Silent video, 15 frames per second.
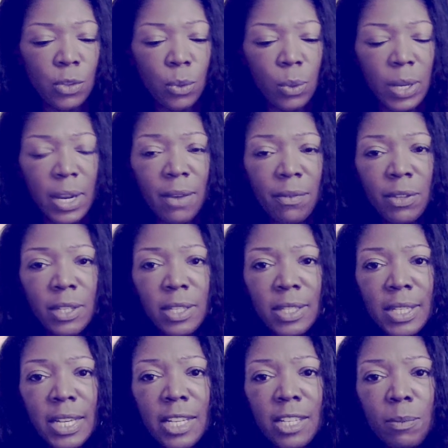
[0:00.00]
or whatever this
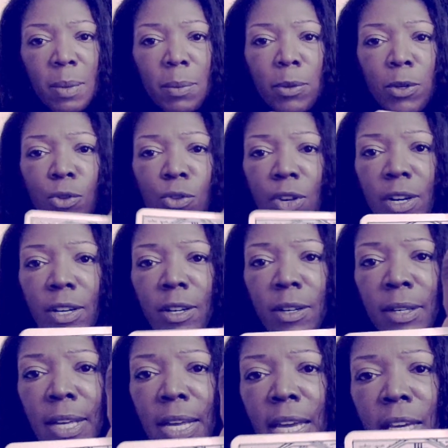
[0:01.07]
is, maybe you're starting to
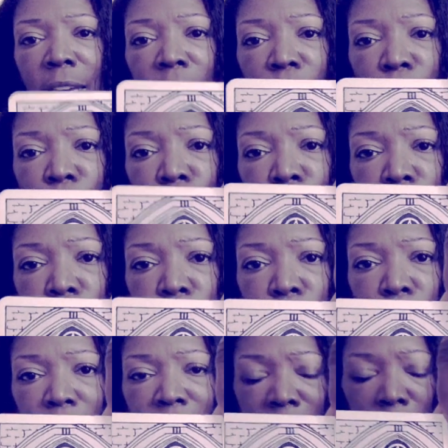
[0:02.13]
get your
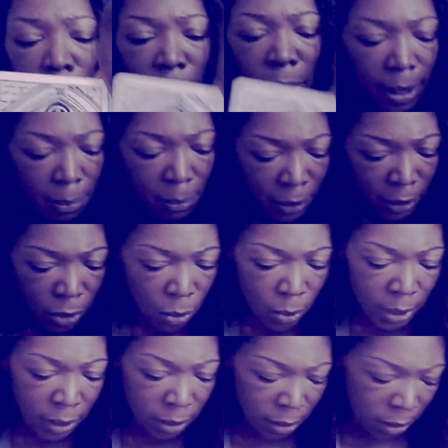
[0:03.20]
social network up and
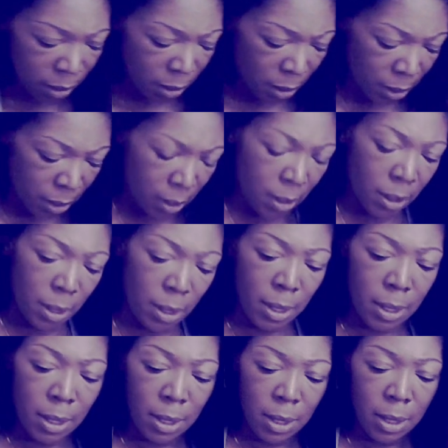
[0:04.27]
going.
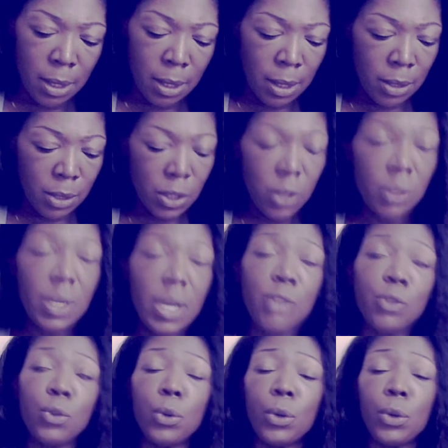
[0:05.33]
Still not
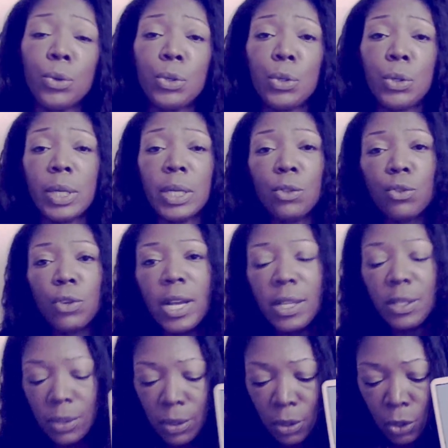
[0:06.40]
sure who you can
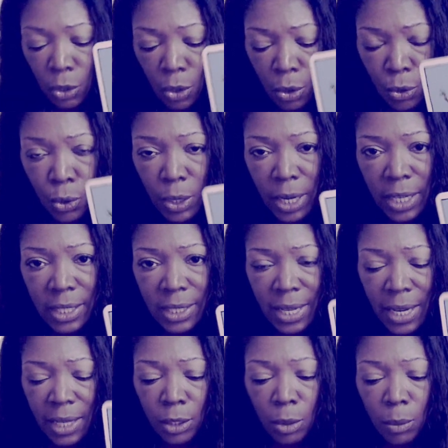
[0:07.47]
trust. You know, you got to stay
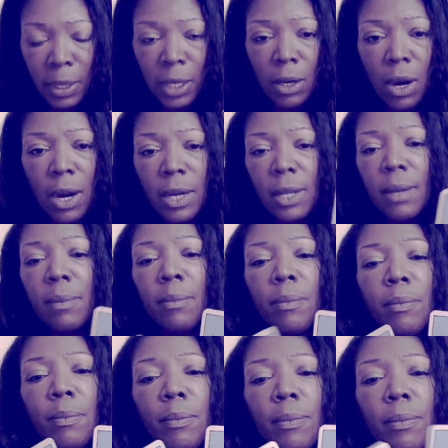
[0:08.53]
a little bit guarded,
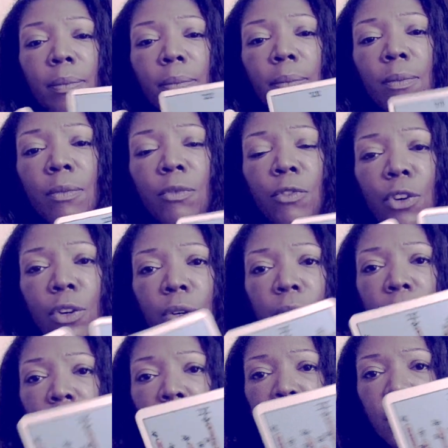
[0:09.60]
Virgo.